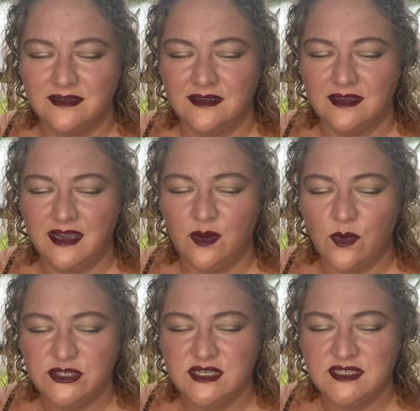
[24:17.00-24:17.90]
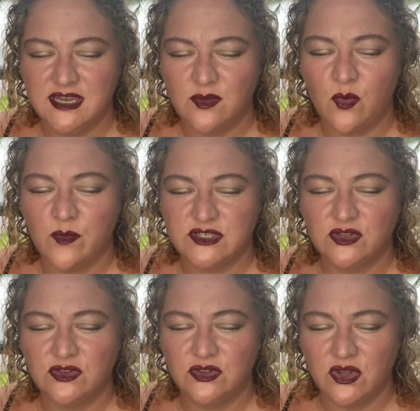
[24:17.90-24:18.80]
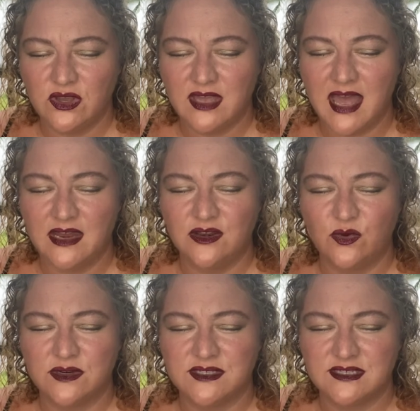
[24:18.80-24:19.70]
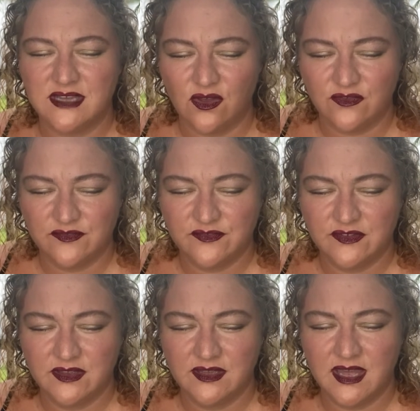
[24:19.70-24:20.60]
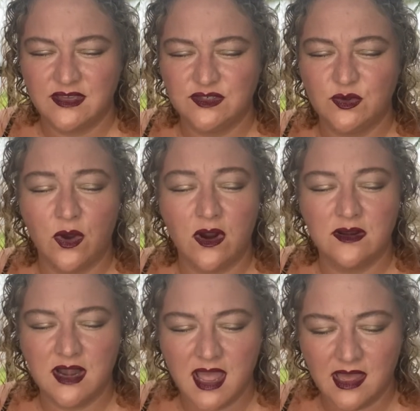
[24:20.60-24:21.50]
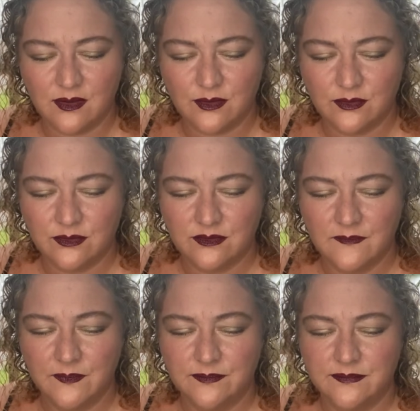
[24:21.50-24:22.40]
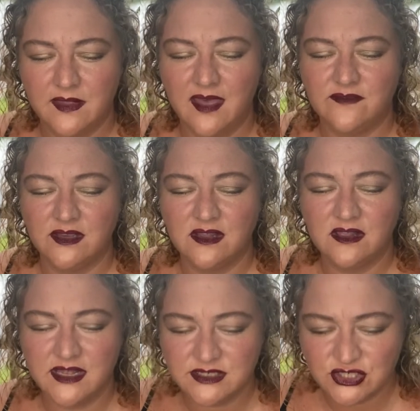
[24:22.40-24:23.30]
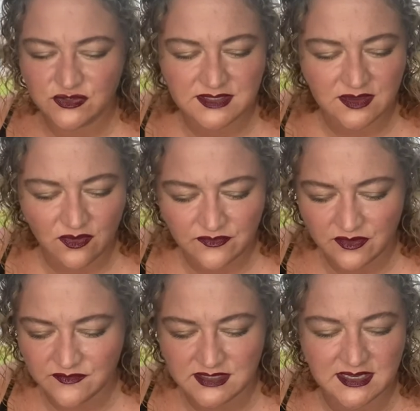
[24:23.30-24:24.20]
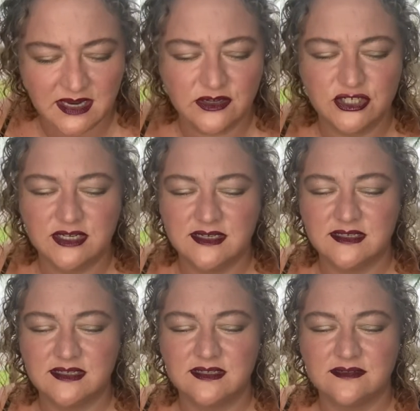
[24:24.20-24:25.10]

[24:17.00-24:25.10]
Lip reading: And I want you to take a moment to look at yourself as you are now, having cleansed yourself of these energies.